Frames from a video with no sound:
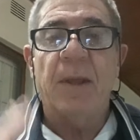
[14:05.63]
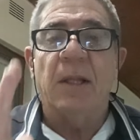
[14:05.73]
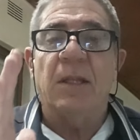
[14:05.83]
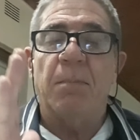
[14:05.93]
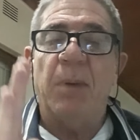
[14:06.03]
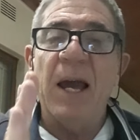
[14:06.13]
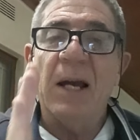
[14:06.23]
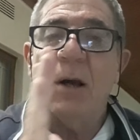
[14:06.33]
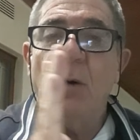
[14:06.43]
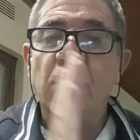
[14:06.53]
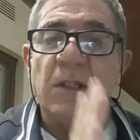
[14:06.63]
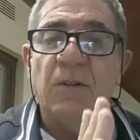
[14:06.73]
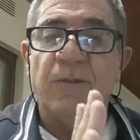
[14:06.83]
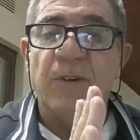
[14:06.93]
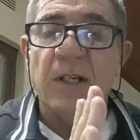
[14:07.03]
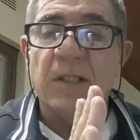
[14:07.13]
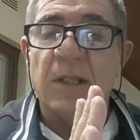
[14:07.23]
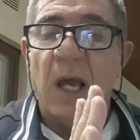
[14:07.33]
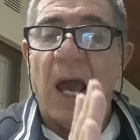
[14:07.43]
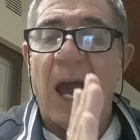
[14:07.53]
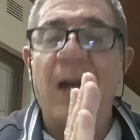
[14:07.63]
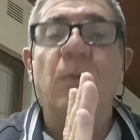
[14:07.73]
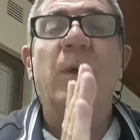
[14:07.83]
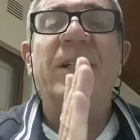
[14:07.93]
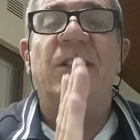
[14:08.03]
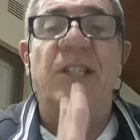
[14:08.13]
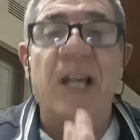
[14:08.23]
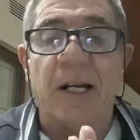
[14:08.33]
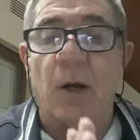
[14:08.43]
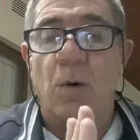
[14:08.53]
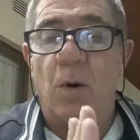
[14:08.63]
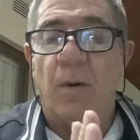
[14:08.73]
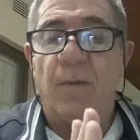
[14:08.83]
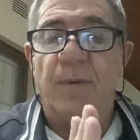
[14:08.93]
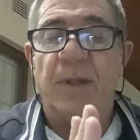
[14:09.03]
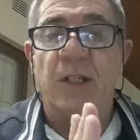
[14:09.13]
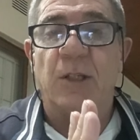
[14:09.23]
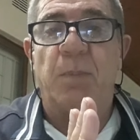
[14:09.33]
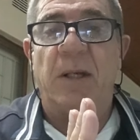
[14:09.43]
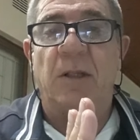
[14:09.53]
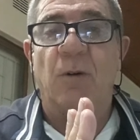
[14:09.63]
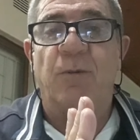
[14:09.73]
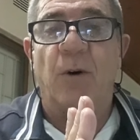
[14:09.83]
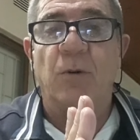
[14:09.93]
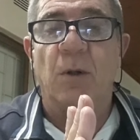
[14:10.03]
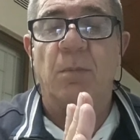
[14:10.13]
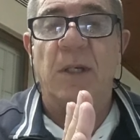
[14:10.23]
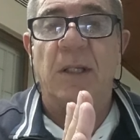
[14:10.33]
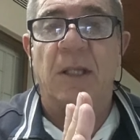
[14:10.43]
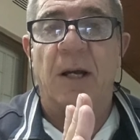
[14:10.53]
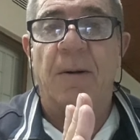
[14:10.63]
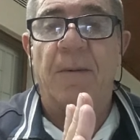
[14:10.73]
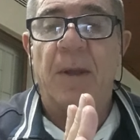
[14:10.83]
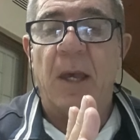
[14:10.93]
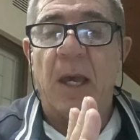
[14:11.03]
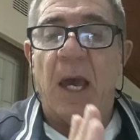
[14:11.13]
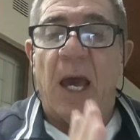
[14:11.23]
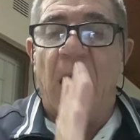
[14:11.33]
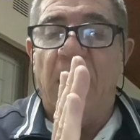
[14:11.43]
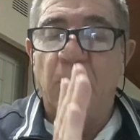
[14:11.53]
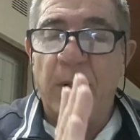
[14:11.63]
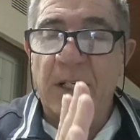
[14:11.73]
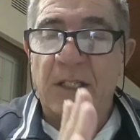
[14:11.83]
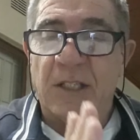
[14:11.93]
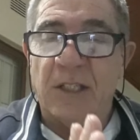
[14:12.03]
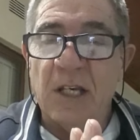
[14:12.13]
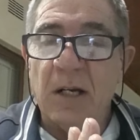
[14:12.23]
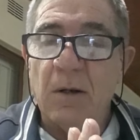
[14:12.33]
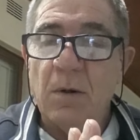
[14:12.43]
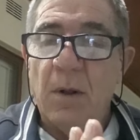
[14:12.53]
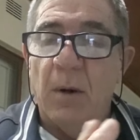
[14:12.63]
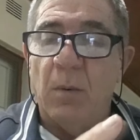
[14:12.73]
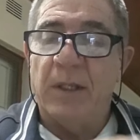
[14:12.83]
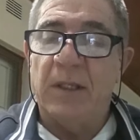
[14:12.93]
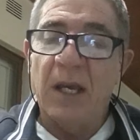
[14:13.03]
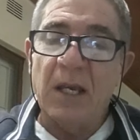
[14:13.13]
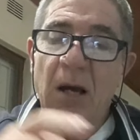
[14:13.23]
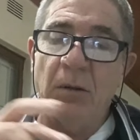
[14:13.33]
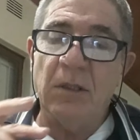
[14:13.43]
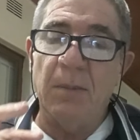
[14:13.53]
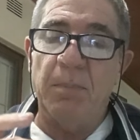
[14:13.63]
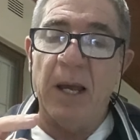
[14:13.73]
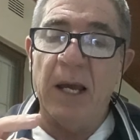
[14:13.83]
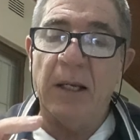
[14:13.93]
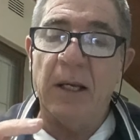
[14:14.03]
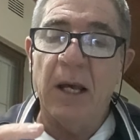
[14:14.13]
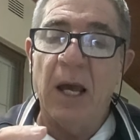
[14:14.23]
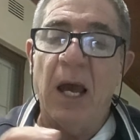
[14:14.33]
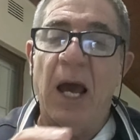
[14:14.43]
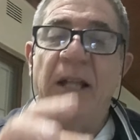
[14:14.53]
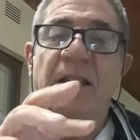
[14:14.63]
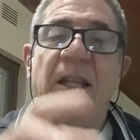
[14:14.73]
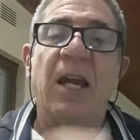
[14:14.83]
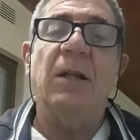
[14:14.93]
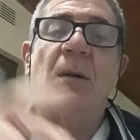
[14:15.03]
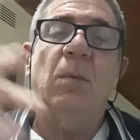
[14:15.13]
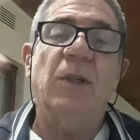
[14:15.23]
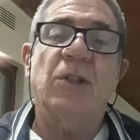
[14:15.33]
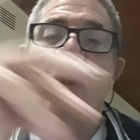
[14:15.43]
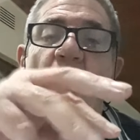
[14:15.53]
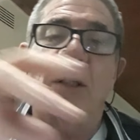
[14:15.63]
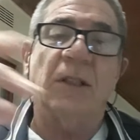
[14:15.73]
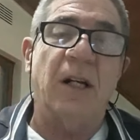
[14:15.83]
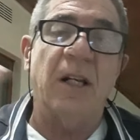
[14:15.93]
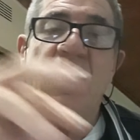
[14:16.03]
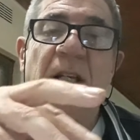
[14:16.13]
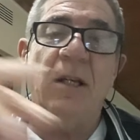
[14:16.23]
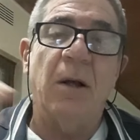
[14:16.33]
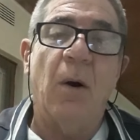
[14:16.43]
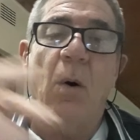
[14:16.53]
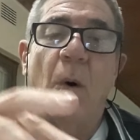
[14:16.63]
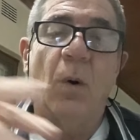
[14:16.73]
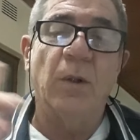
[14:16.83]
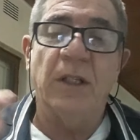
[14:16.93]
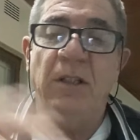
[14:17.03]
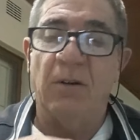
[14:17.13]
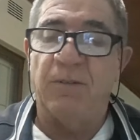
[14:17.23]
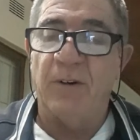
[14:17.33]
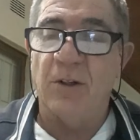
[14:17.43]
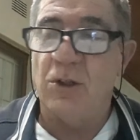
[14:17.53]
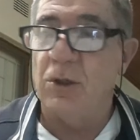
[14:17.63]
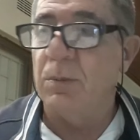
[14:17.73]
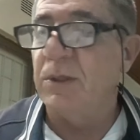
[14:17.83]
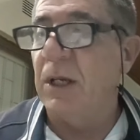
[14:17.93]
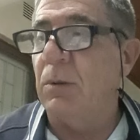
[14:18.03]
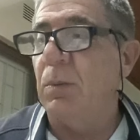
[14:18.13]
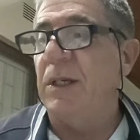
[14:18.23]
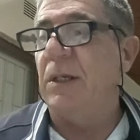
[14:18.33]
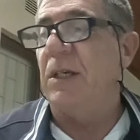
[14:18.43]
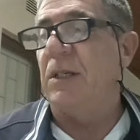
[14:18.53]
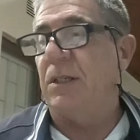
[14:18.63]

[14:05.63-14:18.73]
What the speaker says: The blank goes in first, and we zero the spectrophotometer. And when it's 0, we take out the blank, and then we start reading all the different tubes that we need.